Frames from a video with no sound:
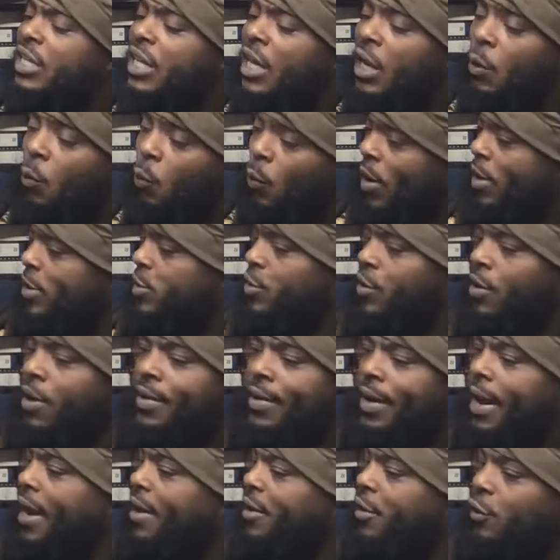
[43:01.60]
in winter, are
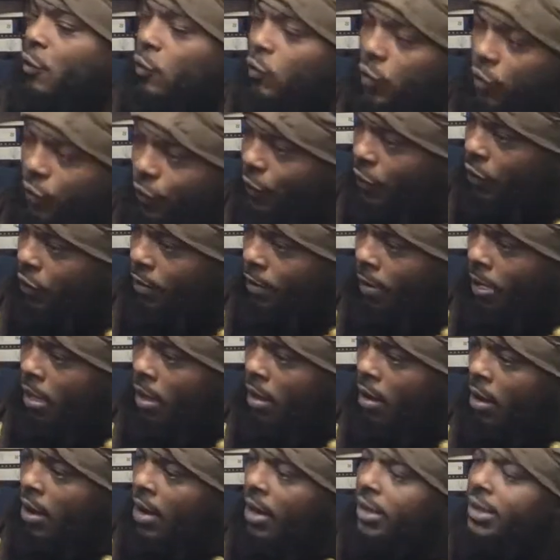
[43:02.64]
not useful.
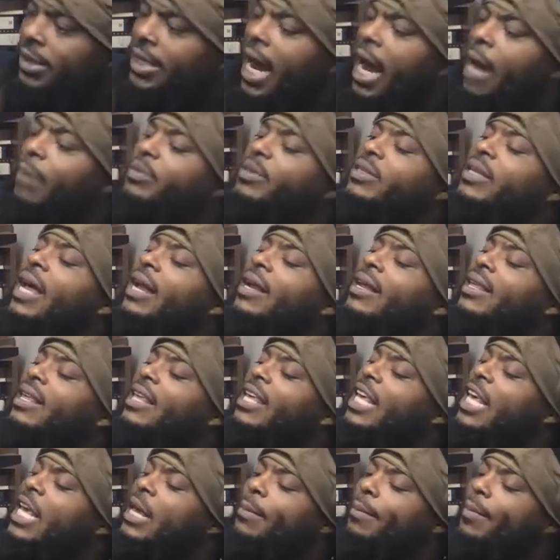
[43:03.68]
Tops that
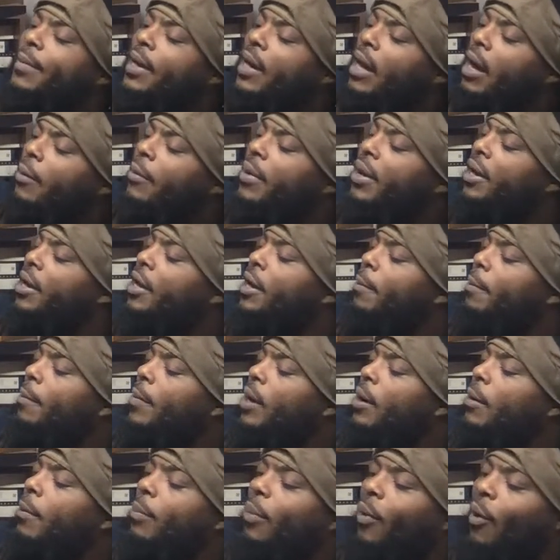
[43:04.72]
keep coming up
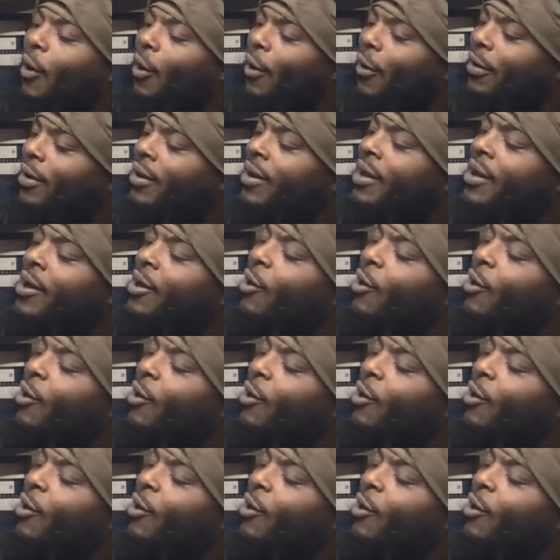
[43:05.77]
apart